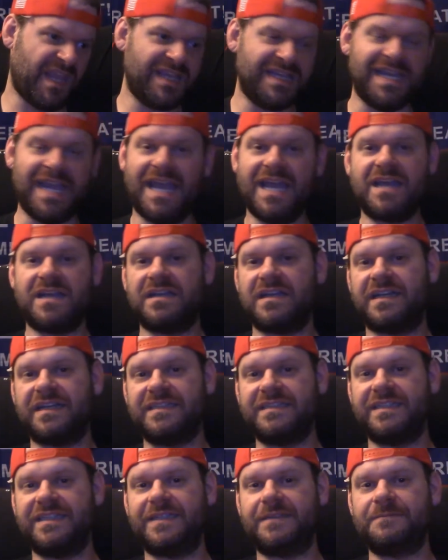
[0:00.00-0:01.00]
yeah, I
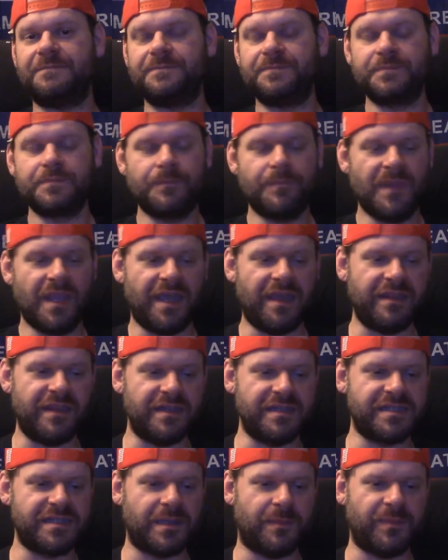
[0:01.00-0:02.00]
did. And
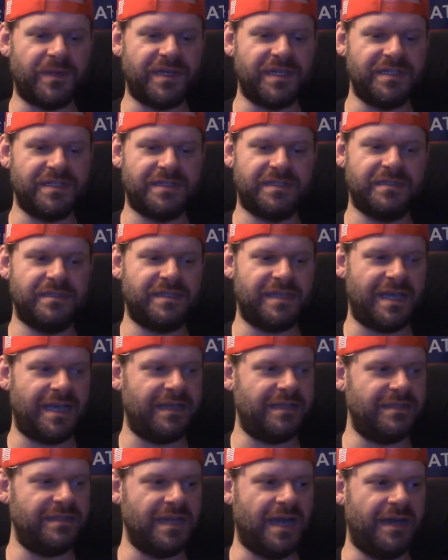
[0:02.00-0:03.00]
then somebody
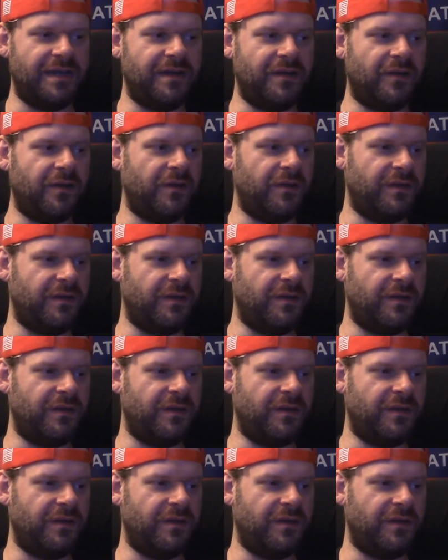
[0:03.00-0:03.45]
said, I know